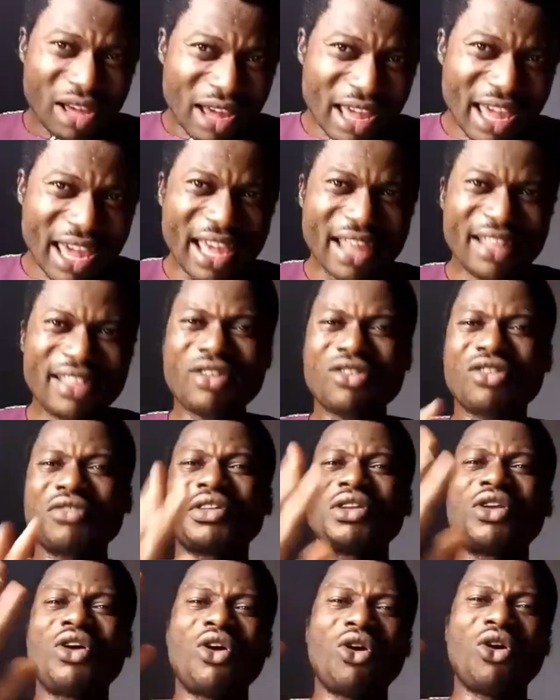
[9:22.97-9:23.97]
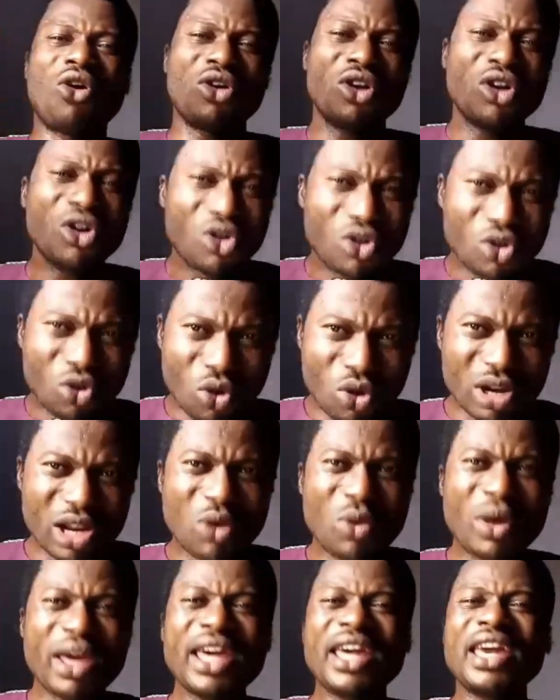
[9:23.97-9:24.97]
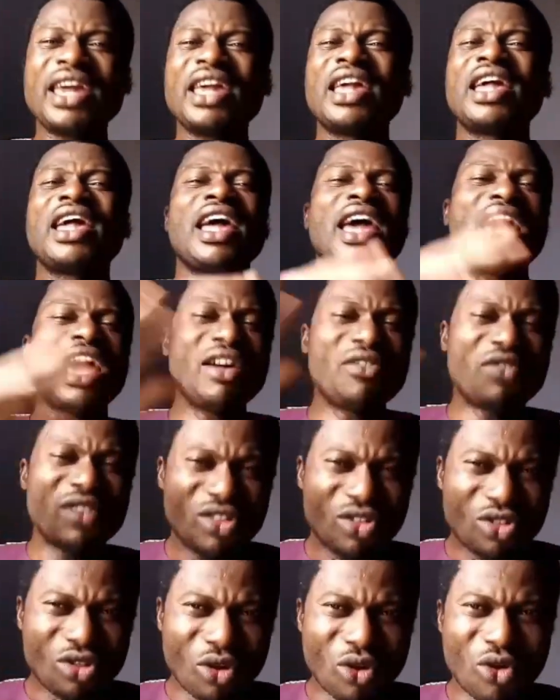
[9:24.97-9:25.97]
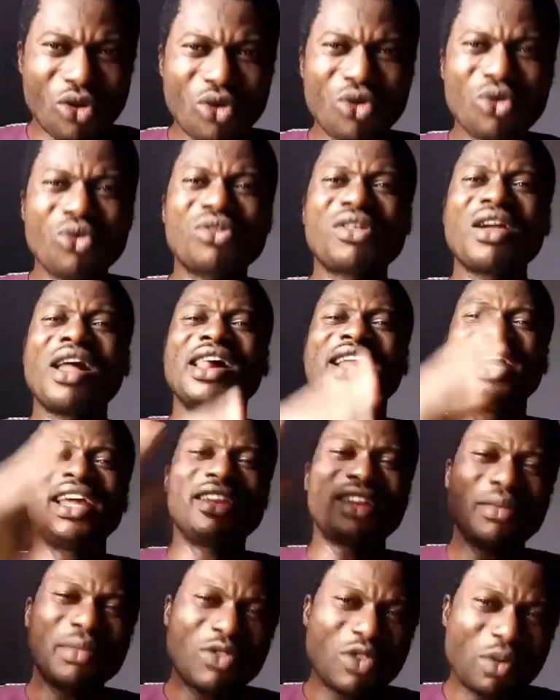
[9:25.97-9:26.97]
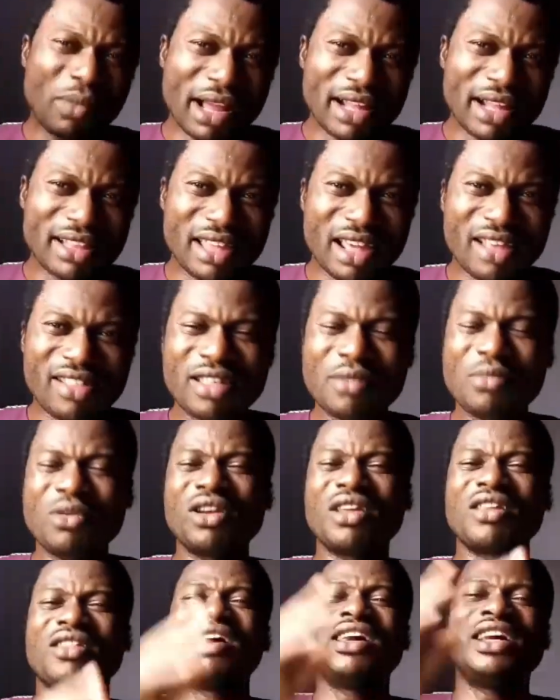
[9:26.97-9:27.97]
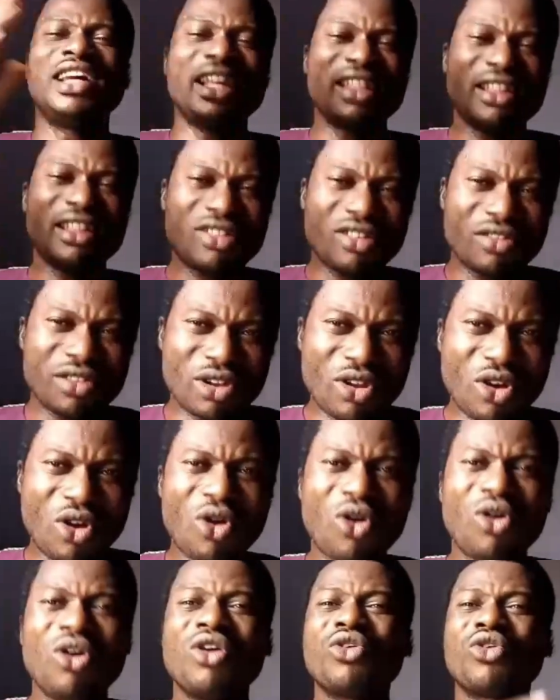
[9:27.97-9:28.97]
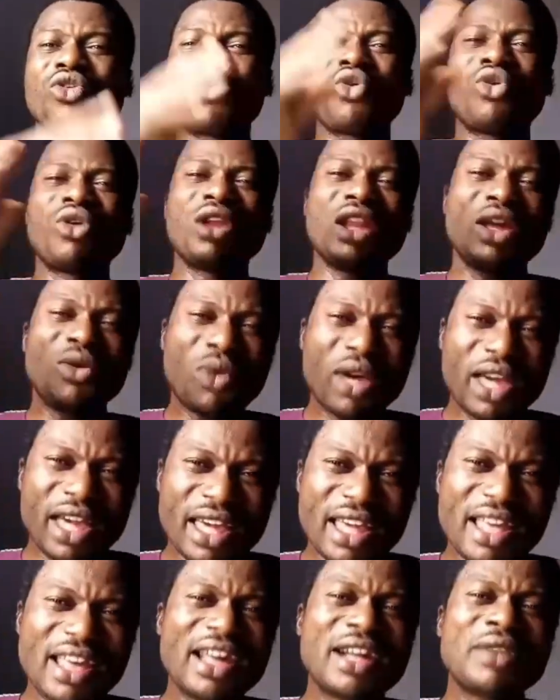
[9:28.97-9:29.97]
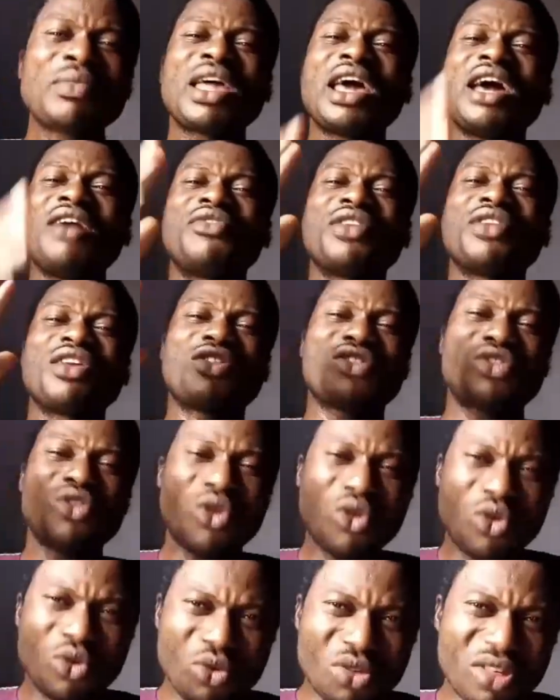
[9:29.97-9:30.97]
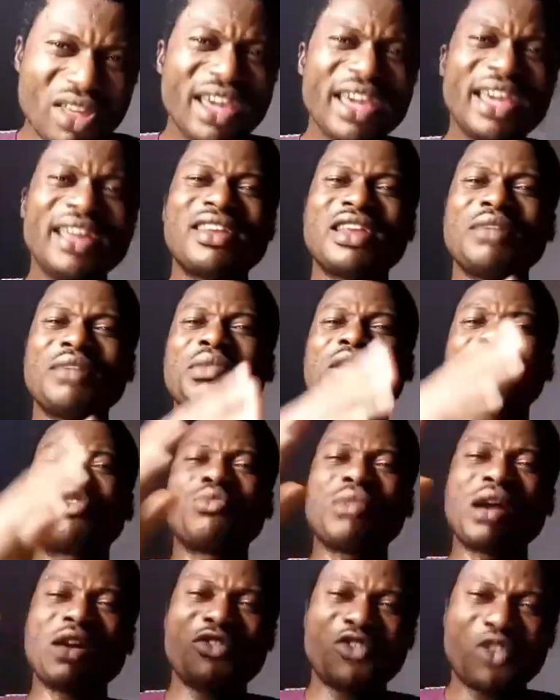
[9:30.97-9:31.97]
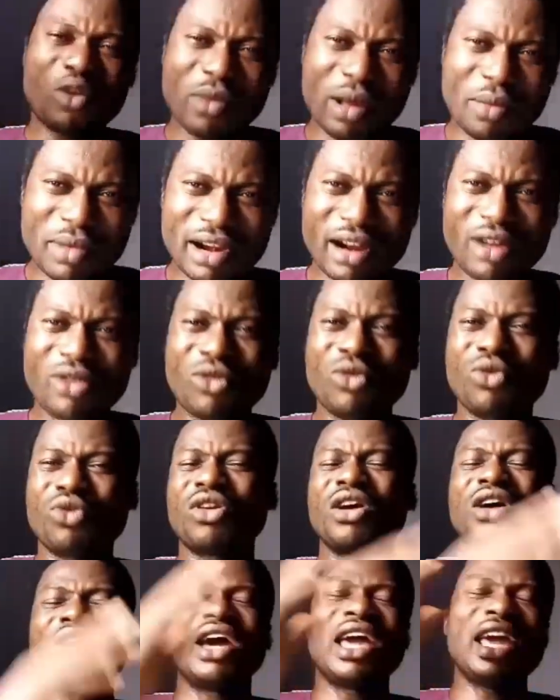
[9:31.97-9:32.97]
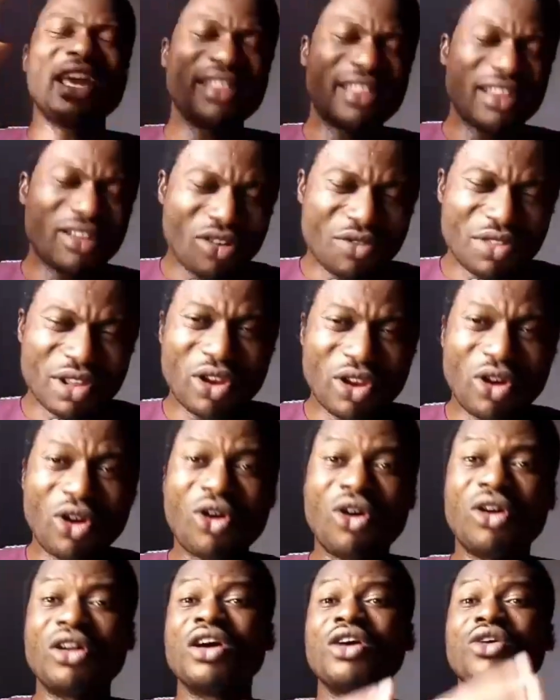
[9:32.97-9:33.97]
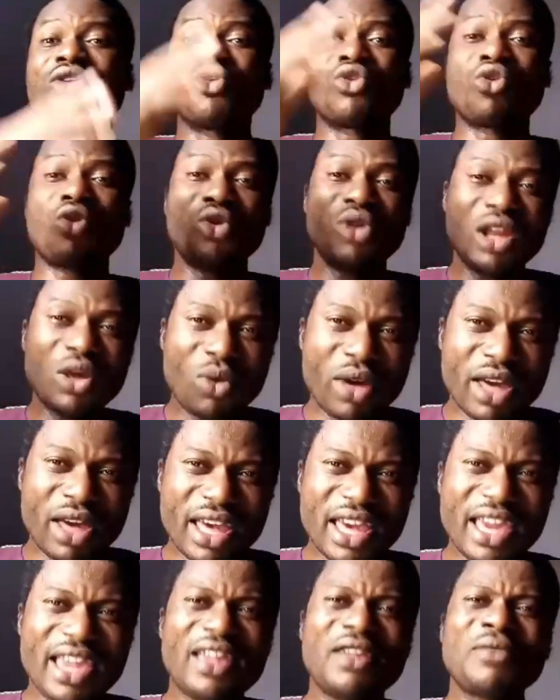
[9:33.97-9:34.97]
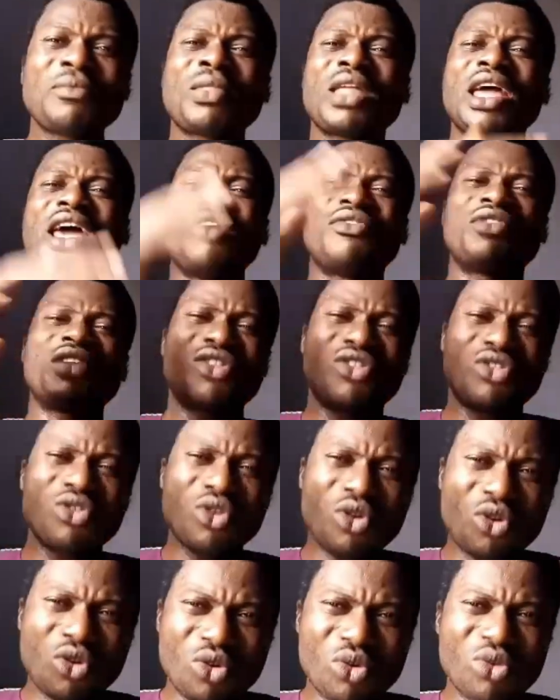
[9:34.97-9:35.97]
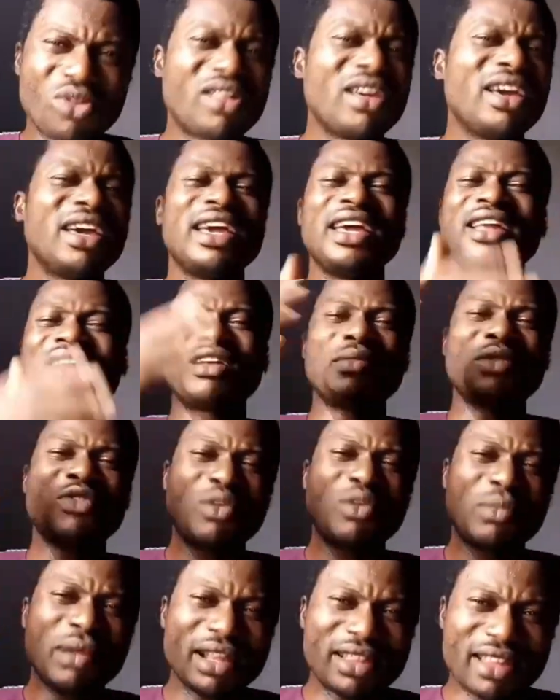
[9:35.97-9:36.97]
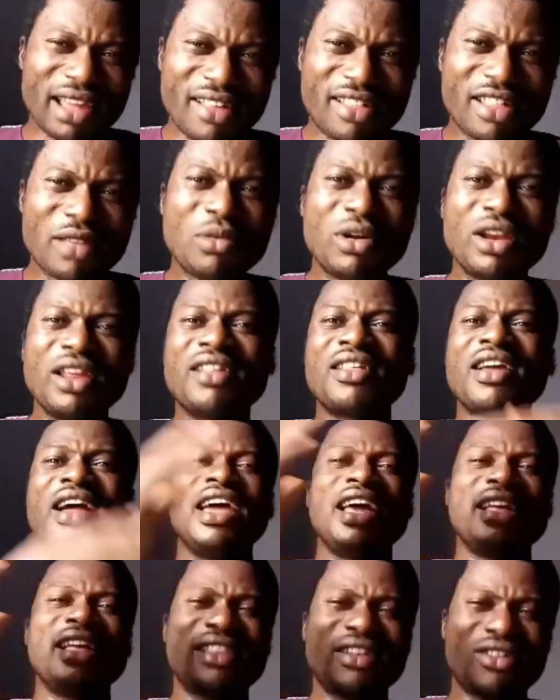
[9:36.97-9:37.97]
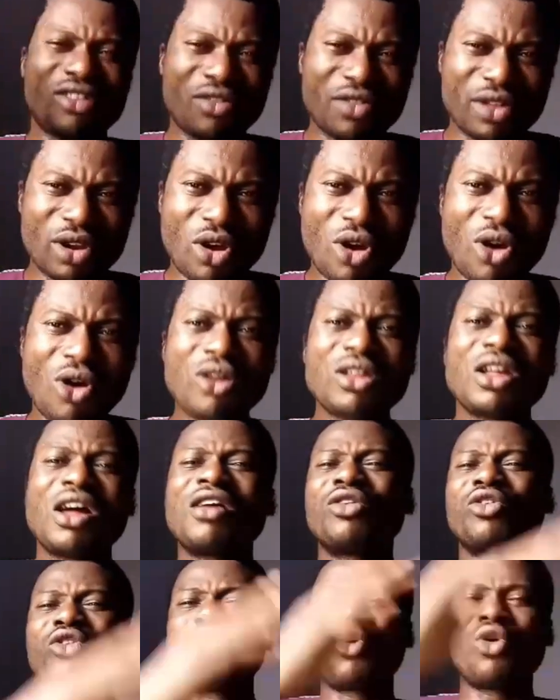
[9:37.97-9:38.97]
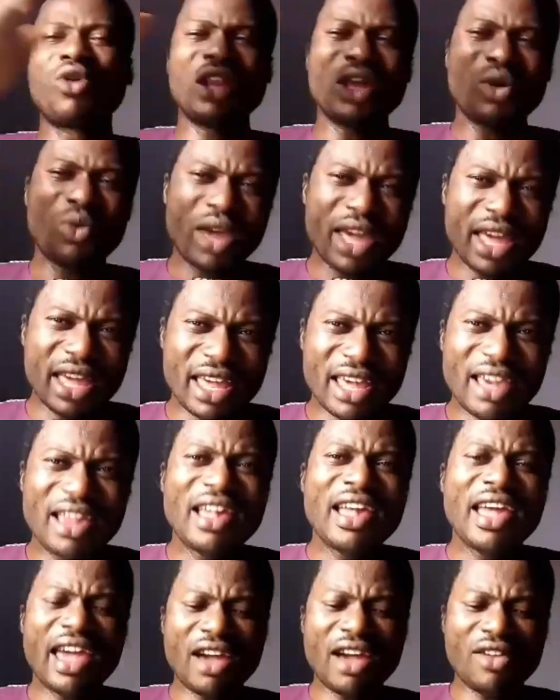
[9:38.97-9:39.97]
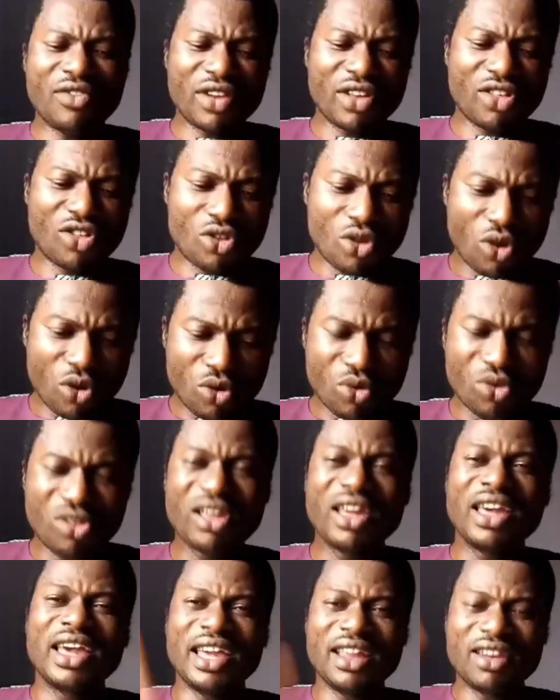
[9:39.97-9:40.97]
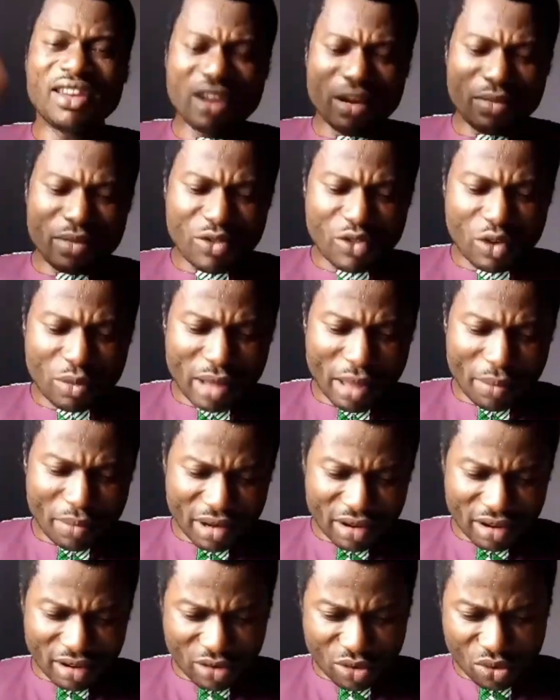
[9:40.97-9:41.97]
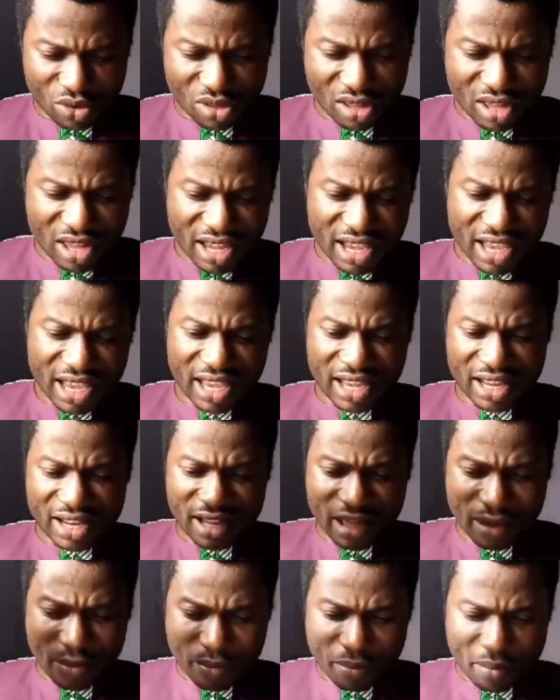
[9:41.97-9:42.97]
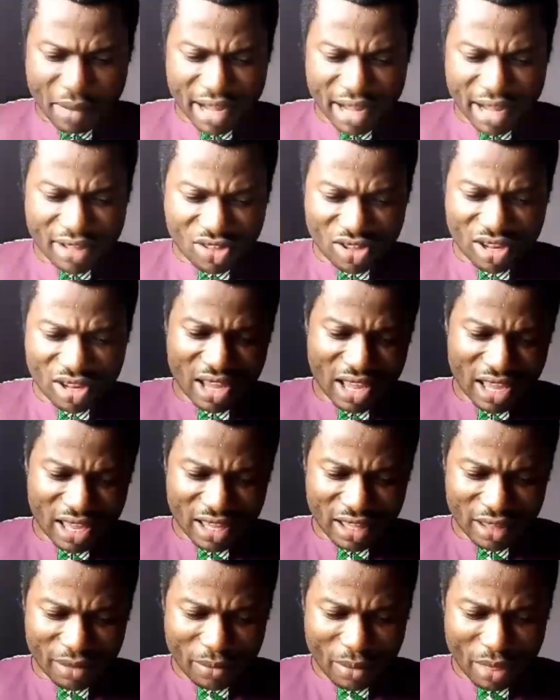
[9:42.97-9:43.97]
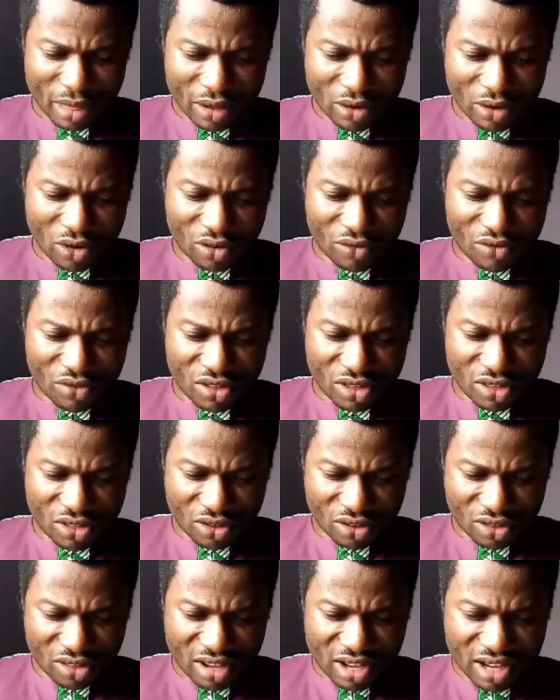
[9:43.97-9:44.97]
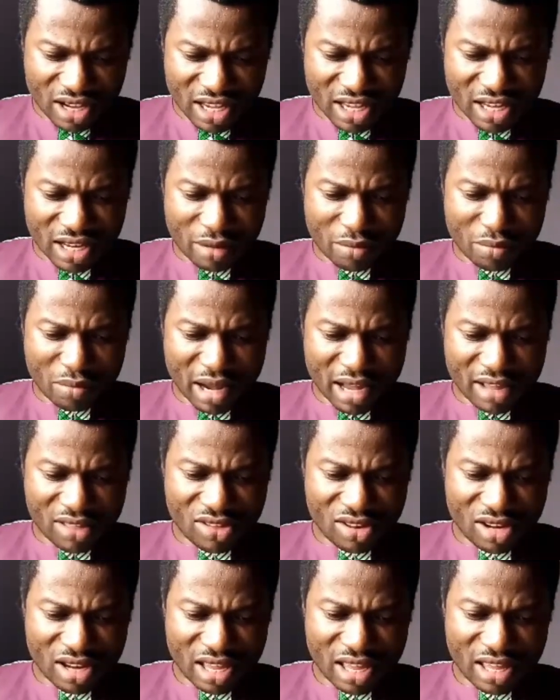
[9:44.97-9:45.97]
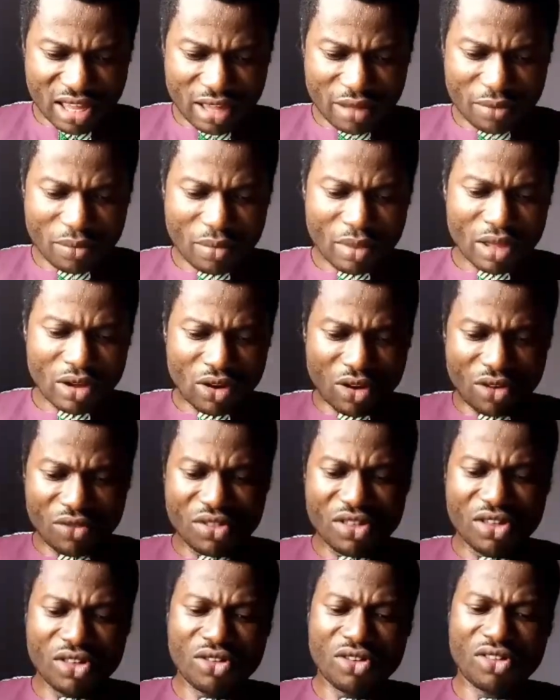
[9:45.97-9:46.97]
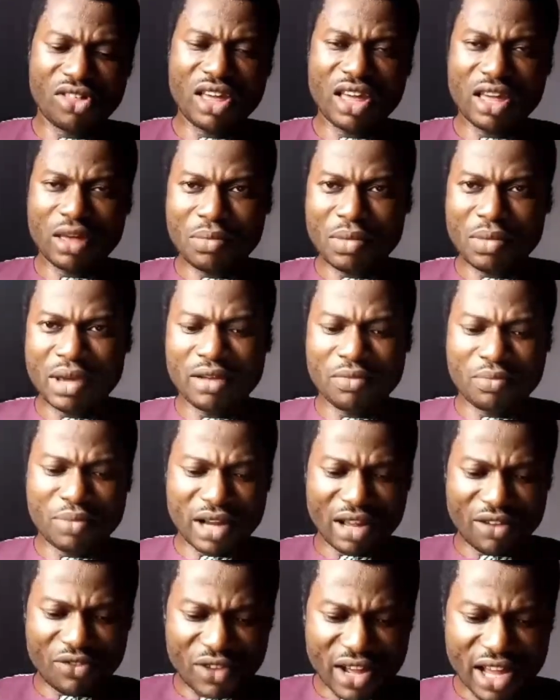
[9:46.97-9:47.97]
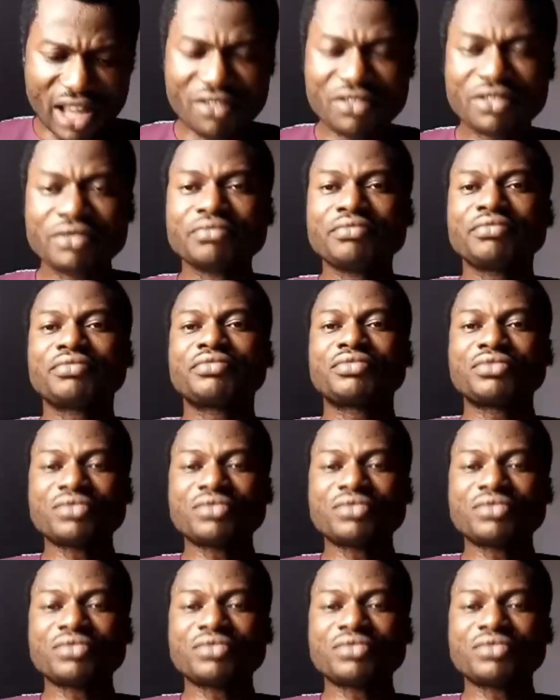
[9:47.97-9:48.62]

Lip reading: Angels of the Lord, roll away every stone hindering me from my testimonies. Angels of the Lord, roll away every stone hindering me from my miracles. Angels of the Lord, roll away every stone hindering me from my testimonies. Angels of the Lord, roll away every stone hindering me from my miracles. In the mighty name of Jesus. In the mighty name of Jesus. Amen. Prayer 5.